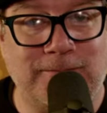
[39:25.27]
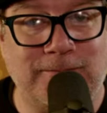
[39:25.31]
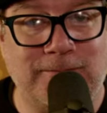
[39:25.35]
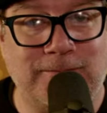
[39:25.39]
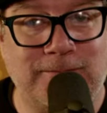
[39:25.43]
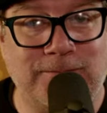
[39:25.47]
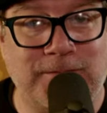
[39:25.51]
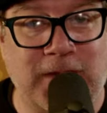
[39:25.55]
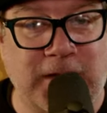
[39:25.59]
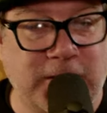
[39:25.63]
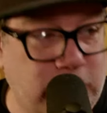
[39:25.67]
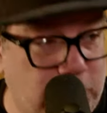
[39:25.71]

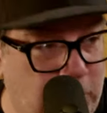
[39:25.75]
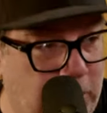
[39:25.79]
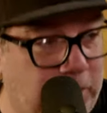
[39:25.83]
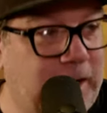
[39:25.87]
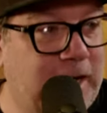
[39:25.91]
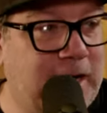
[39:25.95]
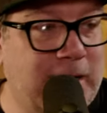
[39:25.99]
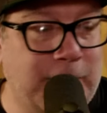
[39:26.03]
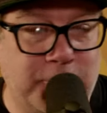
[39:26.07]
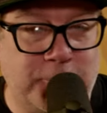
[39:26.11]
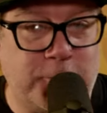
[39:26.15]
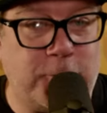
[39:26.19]
That you are
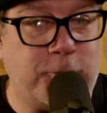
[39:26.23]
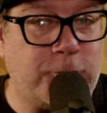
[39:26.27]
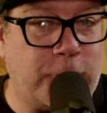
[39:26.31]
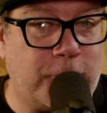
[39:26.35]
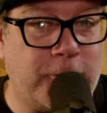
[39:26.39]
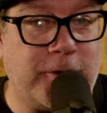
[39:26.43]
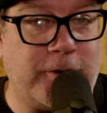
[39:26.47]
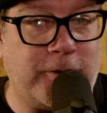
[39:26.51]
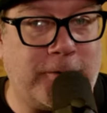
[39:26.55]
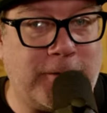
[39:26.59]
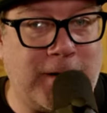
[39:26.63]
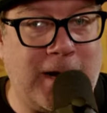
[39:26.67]
able to
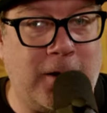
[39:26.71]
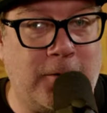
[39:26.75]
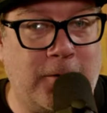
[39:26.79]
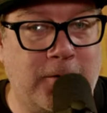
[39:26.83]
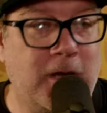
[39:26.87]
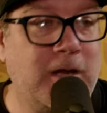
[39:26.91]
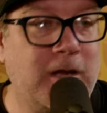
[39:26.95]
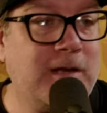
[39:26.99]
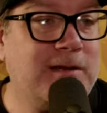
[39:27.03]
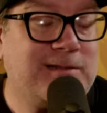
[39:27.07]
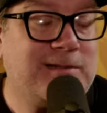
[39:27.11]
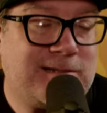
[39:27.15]
turn it
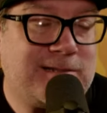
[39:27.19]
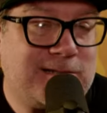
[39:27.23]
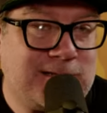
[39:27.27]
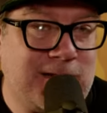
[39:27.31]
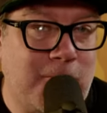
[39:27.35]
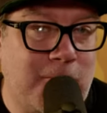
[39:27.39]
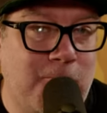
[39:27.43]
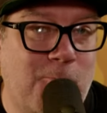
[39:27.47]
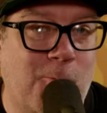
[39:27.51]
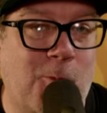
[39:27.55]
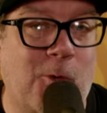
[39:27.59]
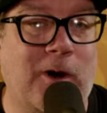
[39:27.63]
around
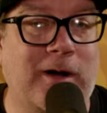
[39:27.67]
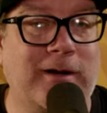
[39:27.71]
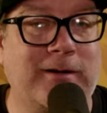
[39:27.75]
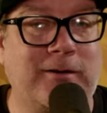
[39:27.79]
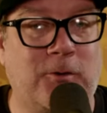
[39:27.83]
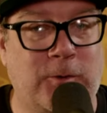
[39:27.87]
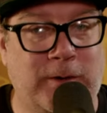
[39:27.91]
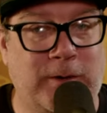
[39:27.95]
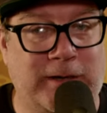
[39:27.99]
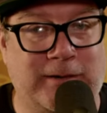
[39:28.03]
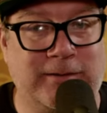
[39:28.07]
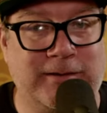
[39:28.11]
somewhat
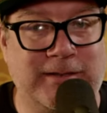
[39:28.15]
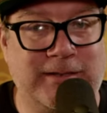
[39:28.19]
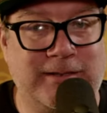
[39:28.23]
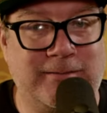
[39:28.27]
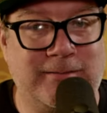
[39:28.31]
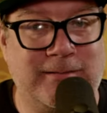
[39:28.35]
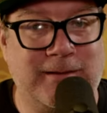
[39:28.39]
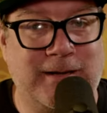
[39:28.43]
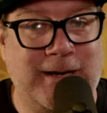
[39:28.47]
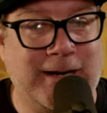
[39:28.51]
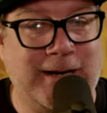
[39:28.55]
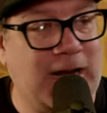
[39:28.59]
quickly.
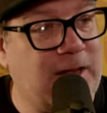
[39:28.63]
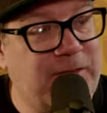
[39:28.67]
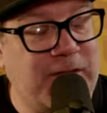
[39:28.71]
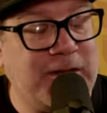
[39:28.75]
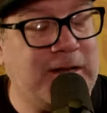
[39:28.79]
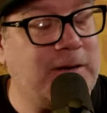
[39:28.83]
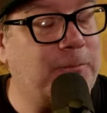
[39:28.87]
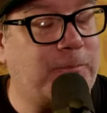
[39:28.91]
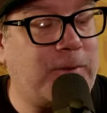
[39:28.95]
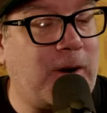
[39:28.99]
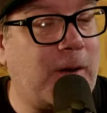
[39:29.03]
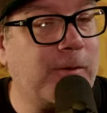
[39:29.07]
And I
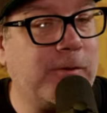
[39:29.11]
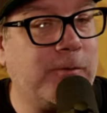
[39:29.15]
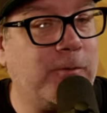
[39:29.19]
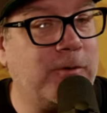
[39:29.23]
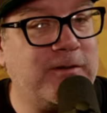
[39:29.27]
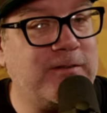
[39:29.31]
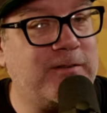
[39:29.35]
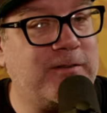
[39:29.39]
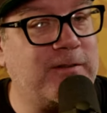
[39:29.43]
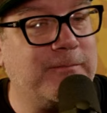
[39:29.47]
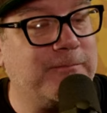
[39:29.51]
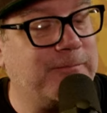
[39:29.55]
think it probably
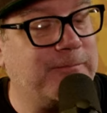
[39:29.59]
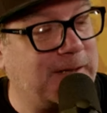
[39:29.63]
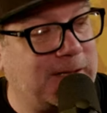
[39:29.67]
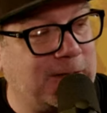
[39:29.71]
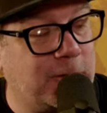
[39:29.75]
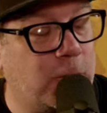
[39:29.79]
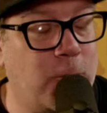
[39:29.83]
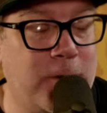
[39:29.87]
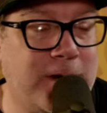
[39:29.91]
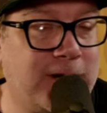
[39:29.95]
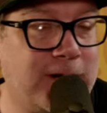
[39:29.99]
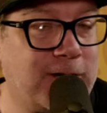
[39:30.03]
would have even been
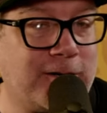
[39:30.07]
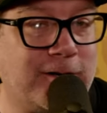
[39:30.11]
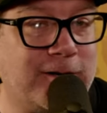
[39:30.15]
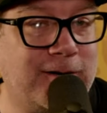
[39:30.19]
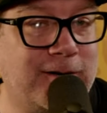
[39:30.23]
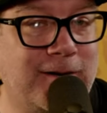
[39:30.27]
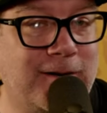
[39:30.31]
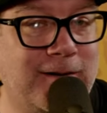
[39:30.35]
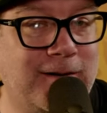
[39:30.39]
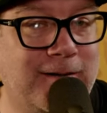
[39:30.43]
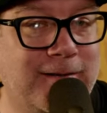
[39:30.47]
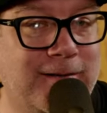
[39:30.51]
quicker
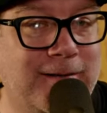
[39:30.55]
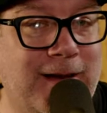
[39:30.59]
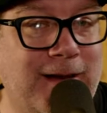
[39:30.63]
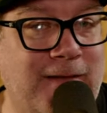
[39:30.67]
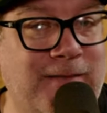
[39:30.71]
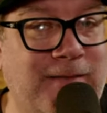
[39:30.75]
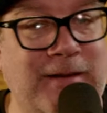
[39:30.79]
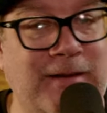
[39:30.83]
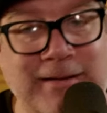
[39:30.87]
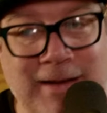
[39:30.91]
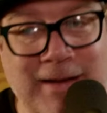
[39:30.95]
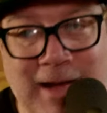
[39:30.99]

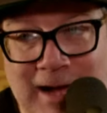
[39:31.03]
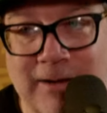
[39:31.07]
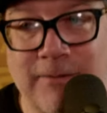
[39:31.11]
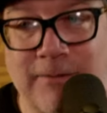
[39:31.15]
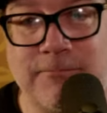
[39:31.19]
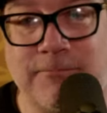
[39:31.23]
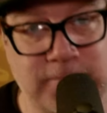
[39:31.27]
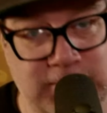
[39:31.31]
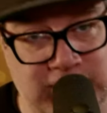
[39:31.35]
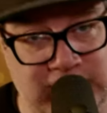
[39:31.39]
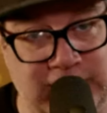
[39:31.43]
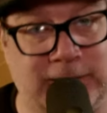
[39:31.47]
had they not
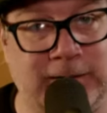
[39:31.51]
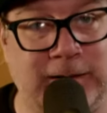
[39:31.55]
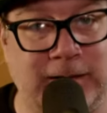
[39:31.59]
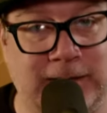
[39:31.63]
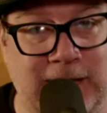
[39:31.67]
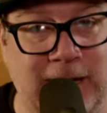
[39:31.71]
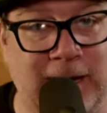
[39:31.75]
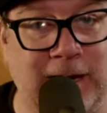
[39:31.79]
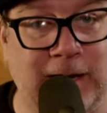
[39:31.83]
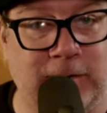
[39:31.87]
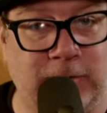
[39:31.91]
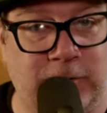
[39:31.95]
kicked the
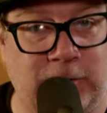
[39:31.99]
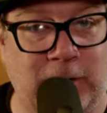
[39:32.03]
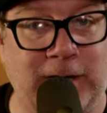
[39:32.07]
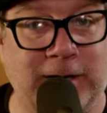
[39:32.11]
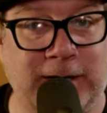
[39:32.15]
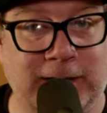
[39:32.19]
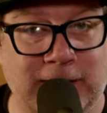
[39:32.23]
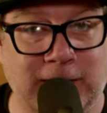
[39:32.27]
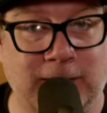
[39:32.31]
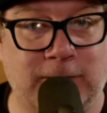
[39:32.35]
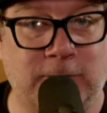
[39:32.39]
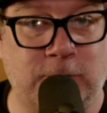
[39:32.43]
can trying
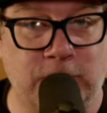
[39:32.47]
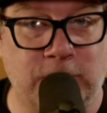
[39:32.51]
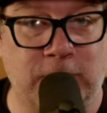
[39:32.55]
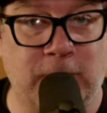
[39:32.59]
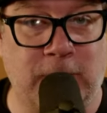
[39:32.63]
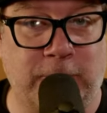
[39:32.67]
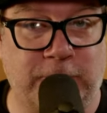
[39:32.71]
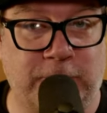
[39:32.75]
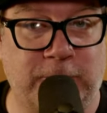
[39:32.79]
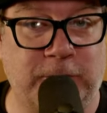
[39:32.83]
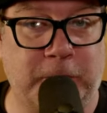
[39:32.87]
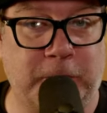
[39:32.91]
to get to
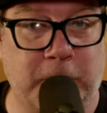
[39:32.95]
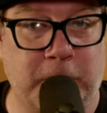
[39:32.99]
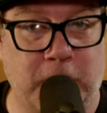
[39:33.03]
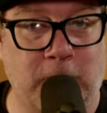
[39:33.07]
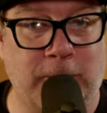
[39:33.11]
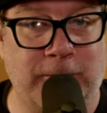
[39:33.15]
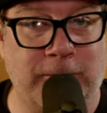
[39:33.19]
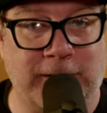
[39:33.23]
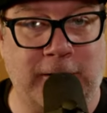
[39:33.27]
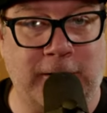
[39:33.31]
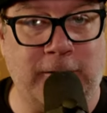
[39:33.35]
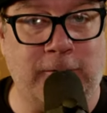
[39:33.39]
another Super
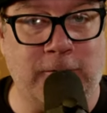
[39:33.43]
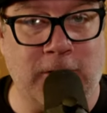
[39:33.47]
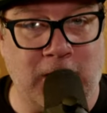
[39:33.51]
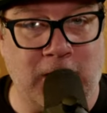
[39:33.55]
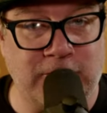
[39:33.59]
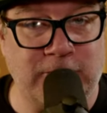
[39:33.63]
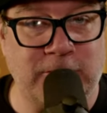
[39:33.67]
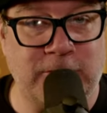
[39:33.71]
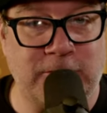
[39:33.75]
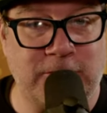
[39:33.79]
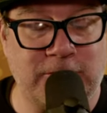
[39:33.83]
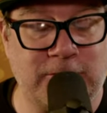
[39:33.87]
Bowl with Aaron
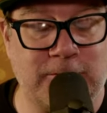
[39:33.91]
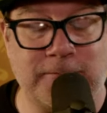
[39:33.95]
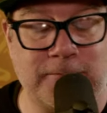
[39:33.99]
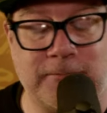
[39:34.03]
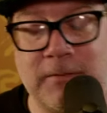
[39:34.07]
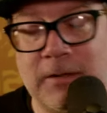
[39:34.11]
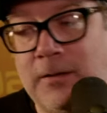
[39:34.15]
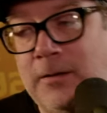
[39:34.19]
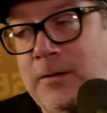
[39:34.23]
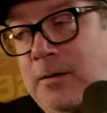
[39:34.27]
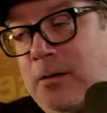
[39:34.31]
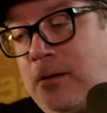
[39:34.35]
Rodgers.
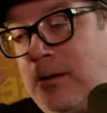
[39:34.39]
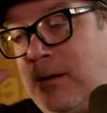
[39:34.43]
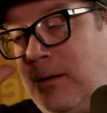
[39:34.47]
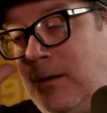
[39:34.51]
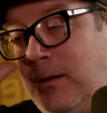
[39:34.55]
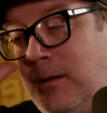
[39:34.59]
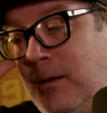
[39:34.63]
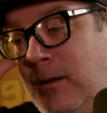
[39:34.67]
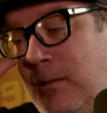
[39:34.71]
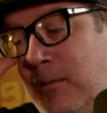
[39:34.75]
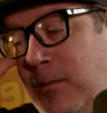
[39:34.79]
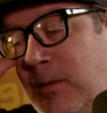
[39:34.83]

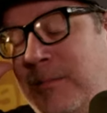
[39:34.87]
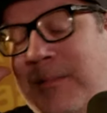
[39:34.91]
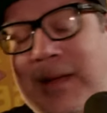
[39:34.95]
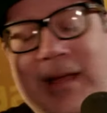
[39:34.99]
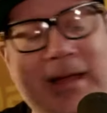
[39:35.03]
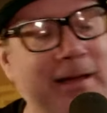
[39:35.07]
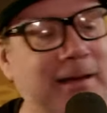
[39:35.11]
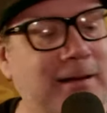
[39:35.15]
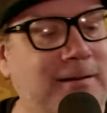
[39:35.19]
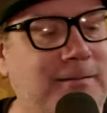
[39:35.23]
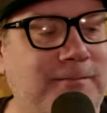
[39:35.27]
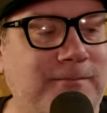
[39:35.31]
But
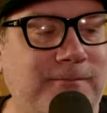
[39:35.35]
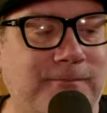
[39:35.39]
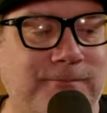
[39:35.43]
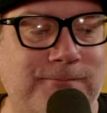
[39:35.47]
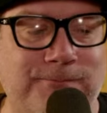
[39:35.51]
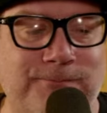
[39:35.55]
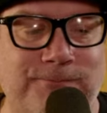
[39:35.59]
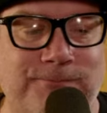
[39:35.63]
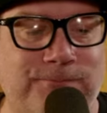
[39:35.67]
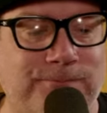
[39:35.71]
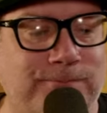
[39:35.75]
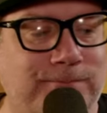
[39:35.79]
man,
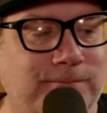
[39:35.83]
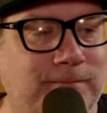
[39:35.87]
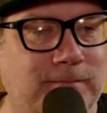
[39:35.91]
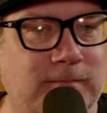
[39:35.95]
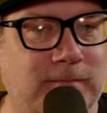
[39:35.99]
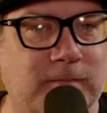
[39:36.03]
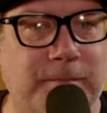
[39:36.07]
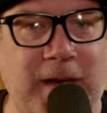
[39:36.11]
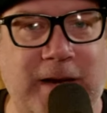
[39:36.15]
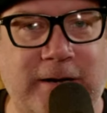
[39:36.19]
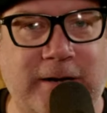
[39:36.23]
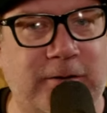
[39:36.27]

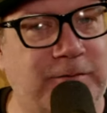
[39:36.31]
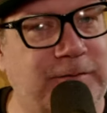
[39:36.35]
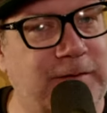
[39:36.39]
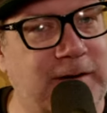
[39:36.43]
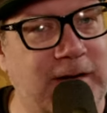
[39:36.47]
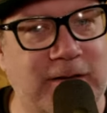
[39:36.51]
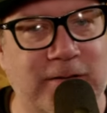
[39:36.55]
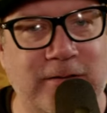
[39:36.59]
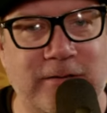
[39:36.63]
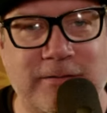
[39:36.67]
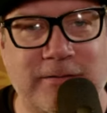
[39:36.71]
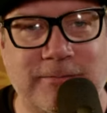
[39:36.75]
Packers
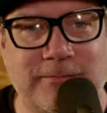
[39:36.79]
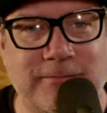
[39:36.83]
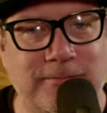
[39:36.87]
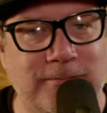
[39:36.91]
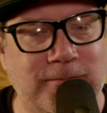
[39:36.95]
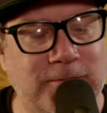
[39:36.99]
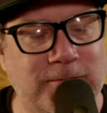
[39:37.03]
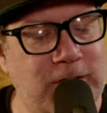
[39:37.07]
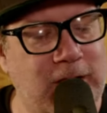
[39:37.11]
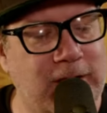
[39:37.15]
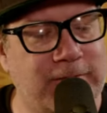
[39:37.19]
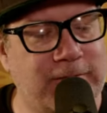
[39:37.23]
fans,
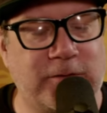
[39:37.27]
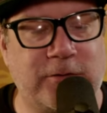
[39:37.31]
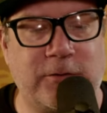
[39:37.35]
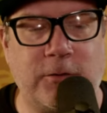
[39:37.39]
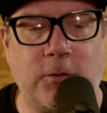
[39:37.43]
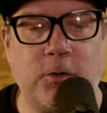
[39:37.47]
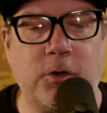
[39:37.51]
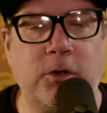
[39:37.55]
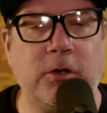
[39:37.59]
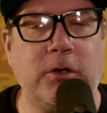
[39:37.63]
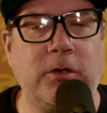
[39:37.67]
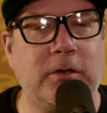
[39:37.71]
you have it
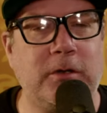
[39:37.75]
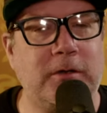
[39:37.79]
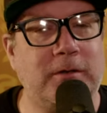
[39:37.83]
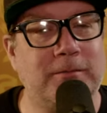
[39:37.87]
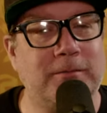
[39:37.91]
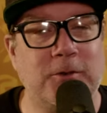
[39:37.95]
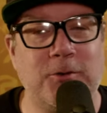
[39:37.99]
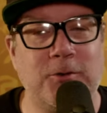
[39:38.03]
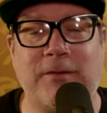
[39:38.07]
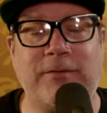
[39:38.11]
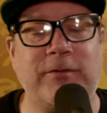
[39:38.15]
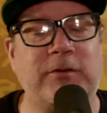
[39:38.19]
so good.
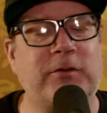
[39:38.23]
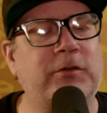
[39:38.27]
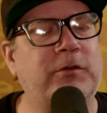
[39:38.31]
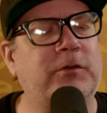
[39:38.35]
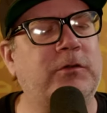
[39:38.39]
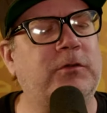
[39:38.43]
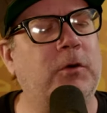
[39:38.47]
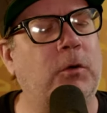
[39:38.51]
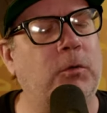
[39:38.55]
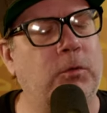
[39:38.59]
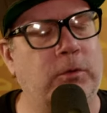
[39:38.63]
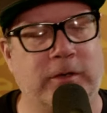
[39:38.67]
You have it
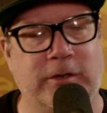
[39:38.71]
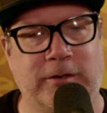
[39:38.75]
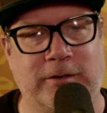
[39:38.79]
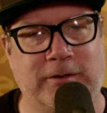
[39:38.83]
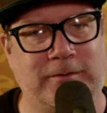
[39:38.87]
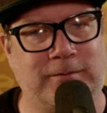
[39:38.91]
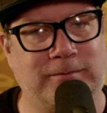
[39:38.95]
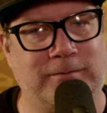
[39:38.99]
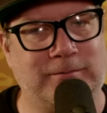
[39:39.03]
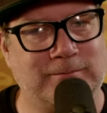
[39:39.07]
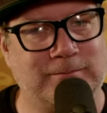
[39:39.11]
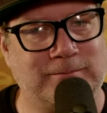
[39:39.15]
so good.
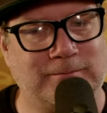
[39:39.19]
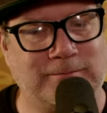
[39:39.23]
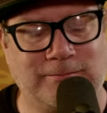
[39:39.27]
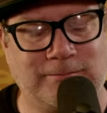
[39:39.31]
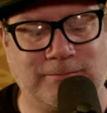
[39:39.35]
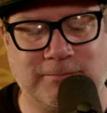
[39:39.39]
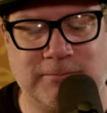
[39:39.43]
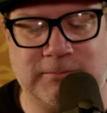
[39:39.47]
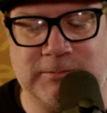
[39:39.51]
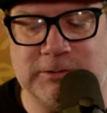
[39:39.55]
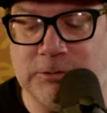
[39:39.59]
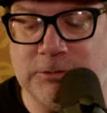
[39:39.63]

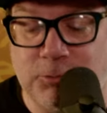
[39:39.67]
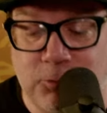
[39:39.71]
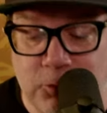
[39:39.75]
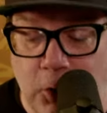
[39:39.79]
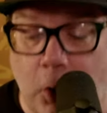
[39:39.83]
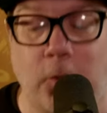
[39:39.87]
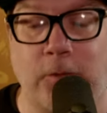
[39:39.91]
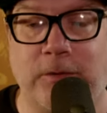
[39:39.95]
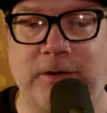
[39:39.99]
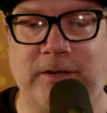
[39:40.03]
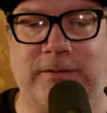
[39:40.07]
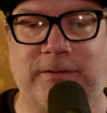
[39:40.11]
You
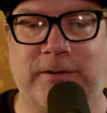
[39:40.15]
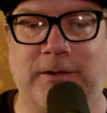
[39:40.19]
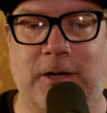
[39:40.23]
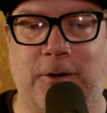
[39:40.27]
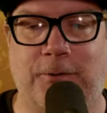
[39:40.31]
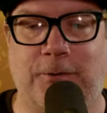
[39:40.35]
don't even know.